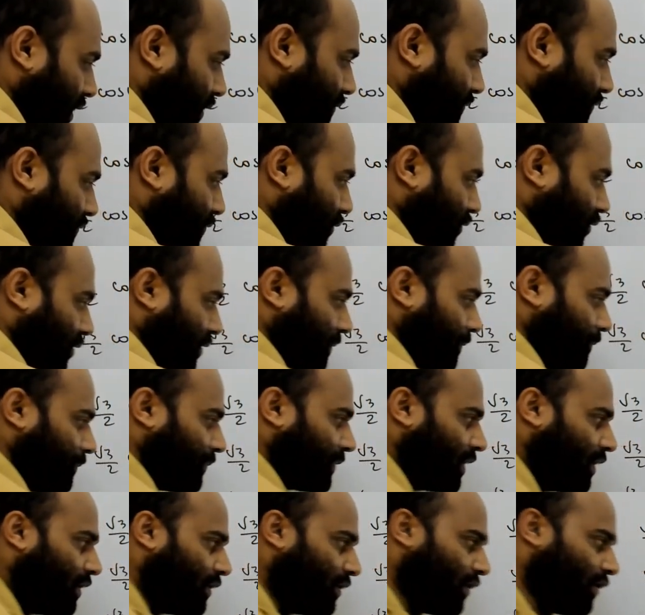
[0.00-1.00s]
4.
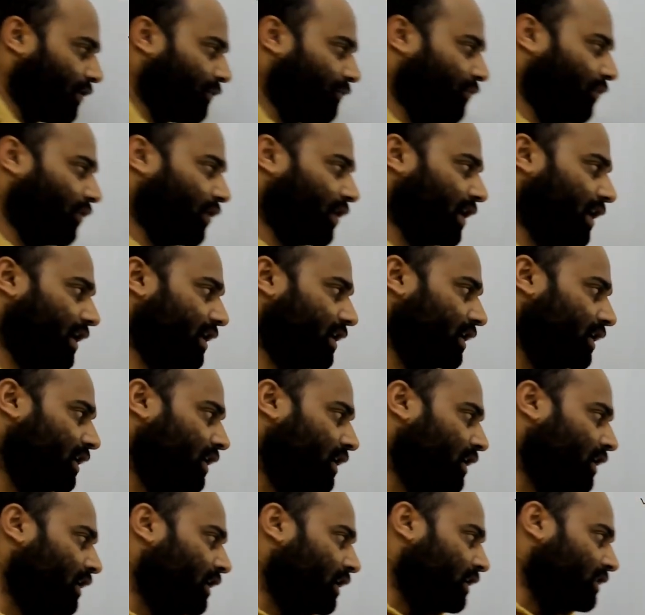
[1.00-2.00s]
Don't forget,
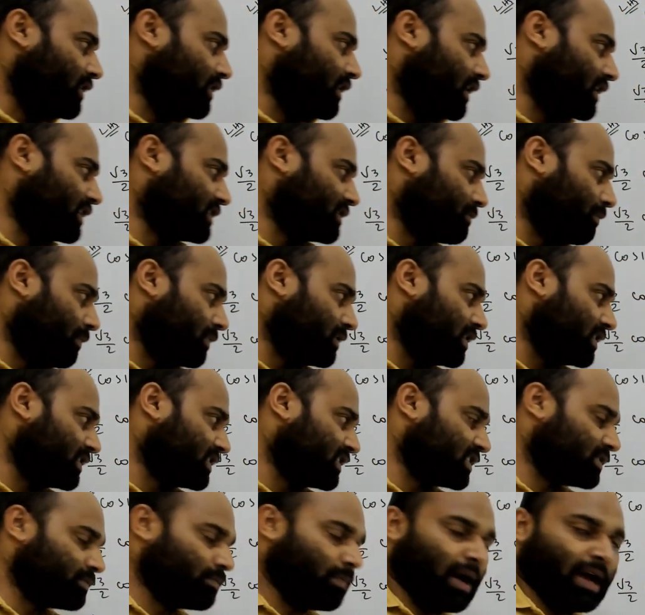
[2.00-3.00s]
there is this
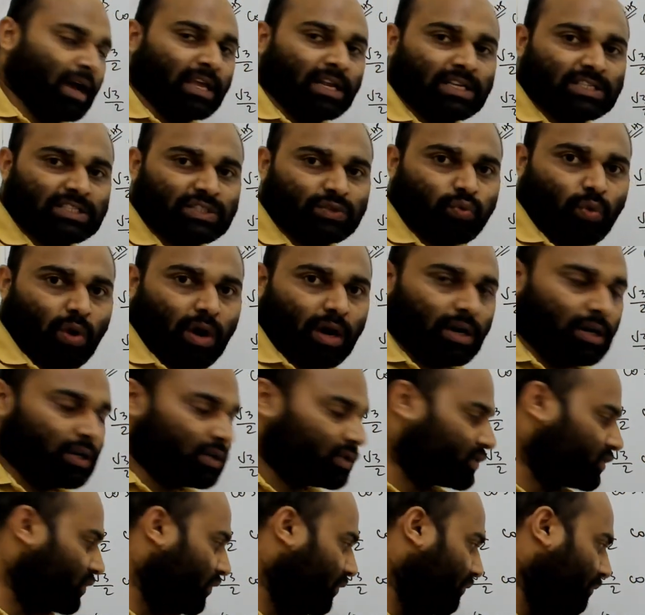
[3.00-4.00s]
is minus 1.
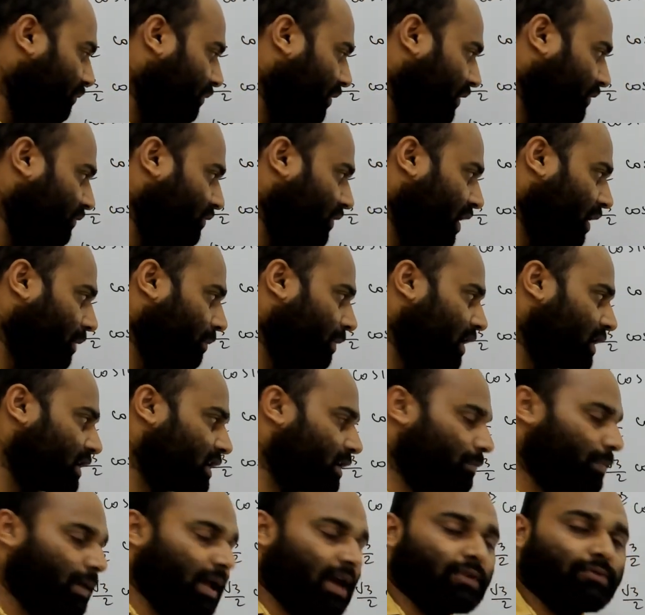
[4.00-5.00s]
So when we are
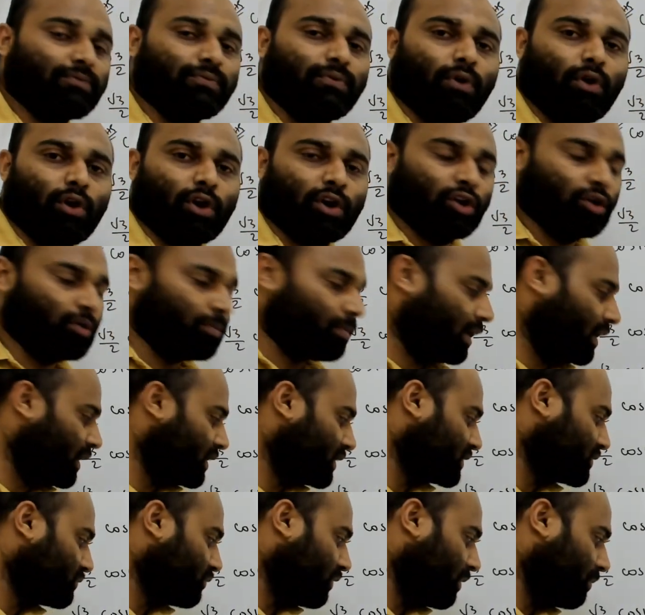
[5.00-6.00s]
multiplying 4 into
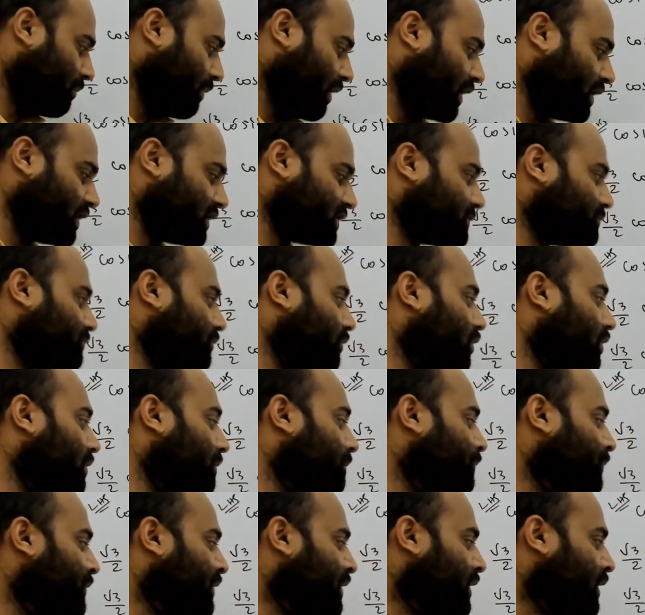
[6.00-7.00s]
minus 1 minus 4
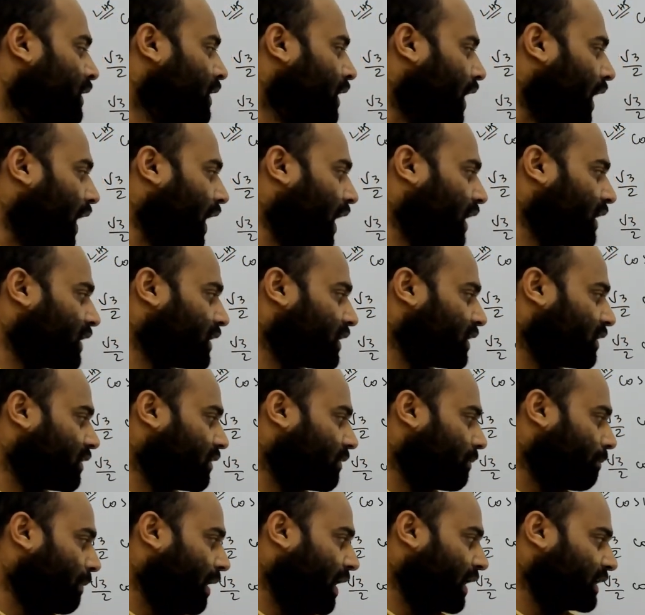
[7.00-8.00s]
and
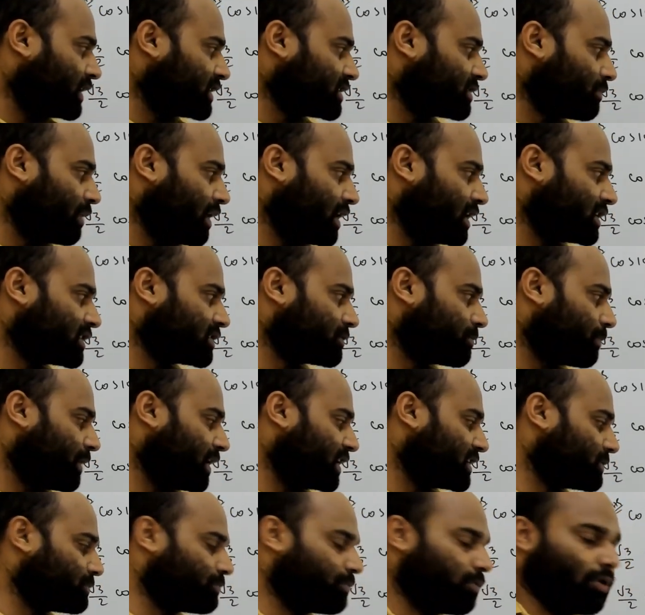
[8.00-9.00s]
minus
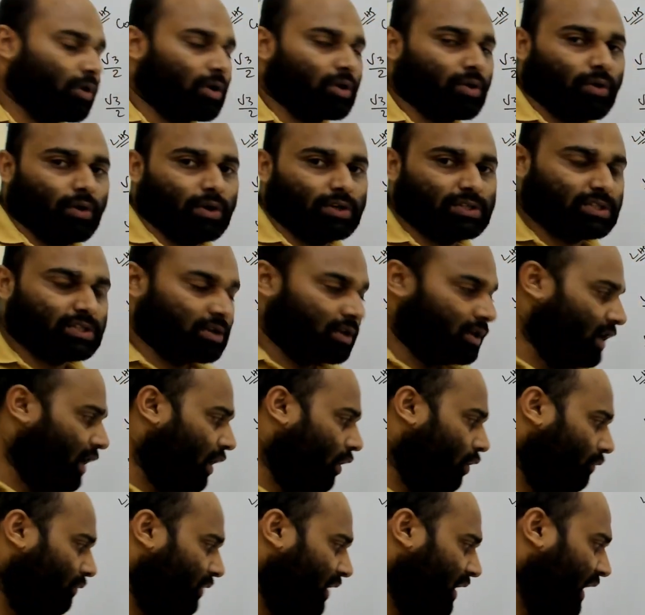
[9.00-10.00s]
plus 4 cos. Now
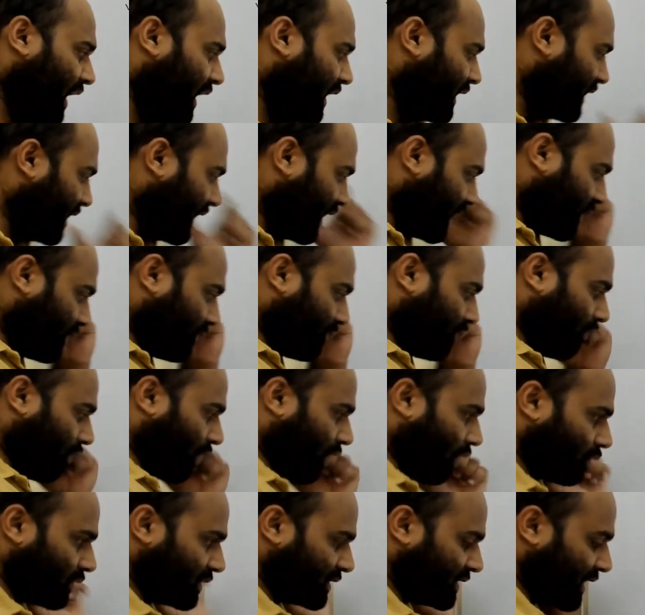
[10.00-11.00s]
we can take 4
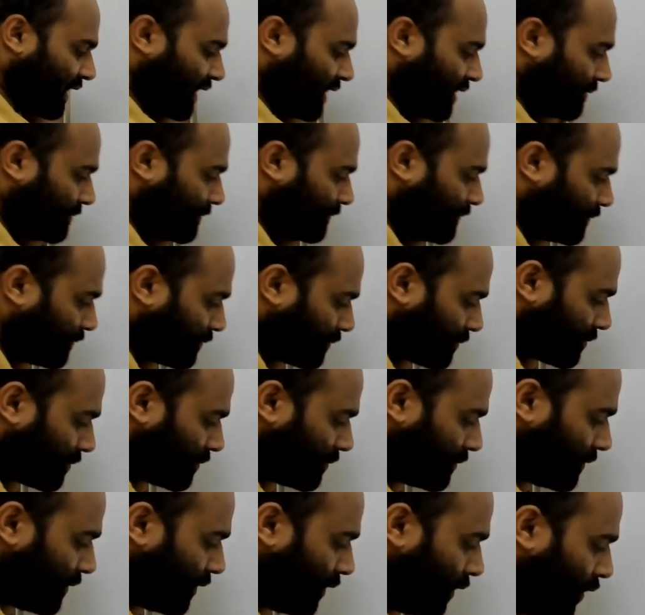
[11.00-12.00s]
outside.
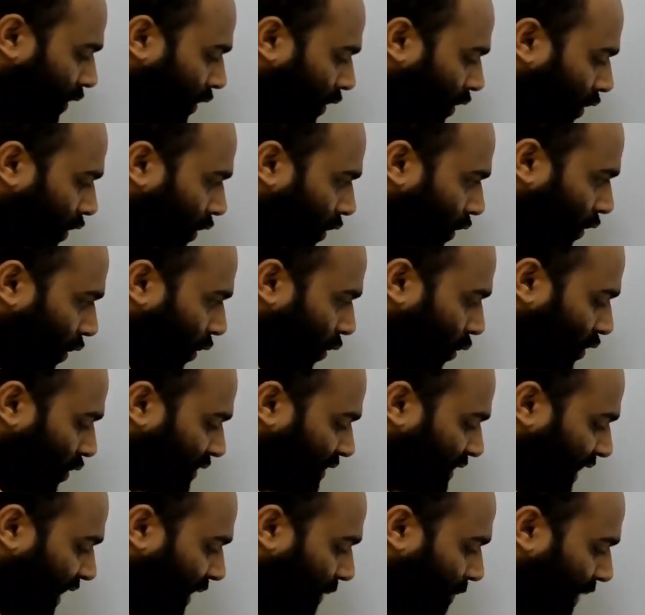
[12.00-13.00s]
Root
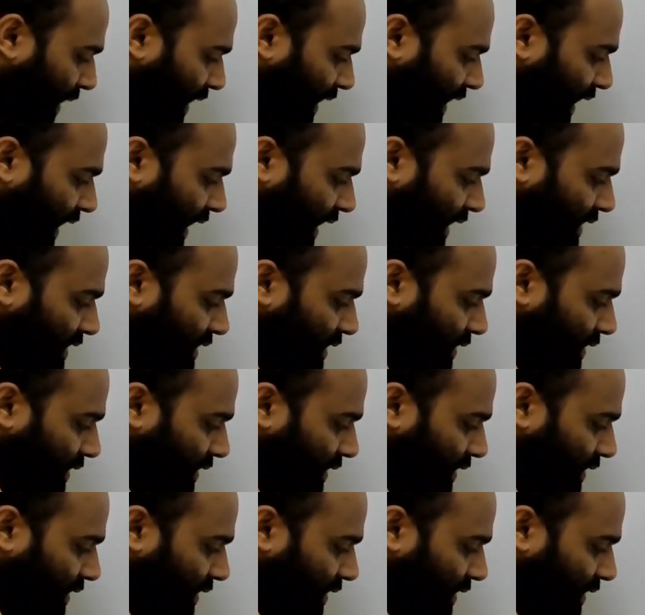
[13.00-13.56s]
3 by 8.